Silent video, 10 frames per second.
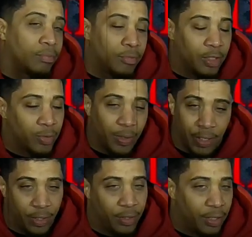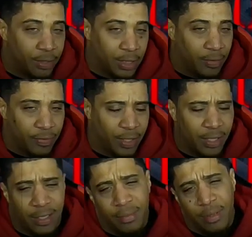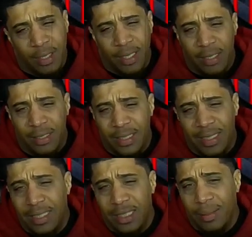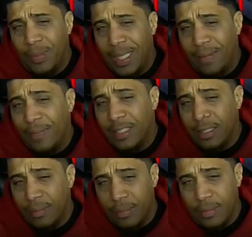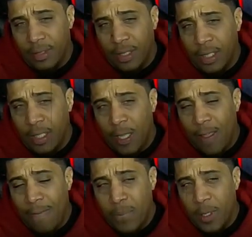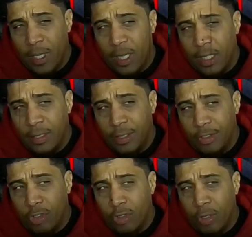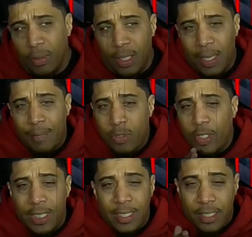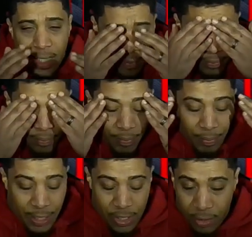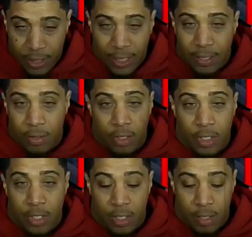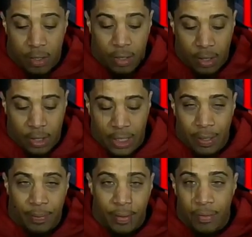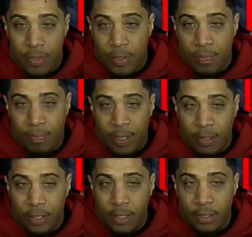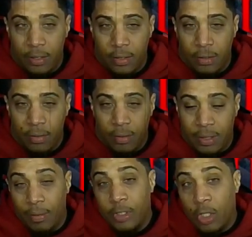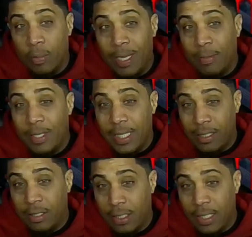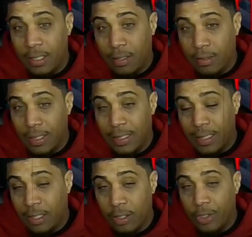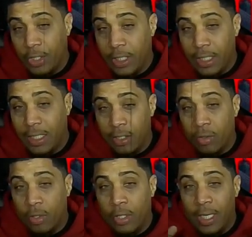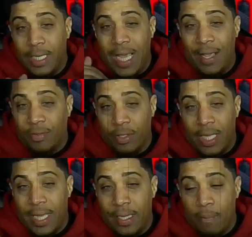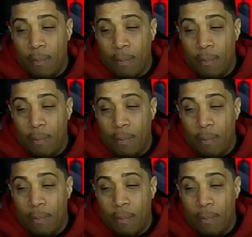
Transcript: gets married and all that stuff. Then he got, he decides to come back and visit. But uh, in between that time, basically they just there it was Piglet. Which, oh, by the way, they they they did kill and eat Eeyore, and after that,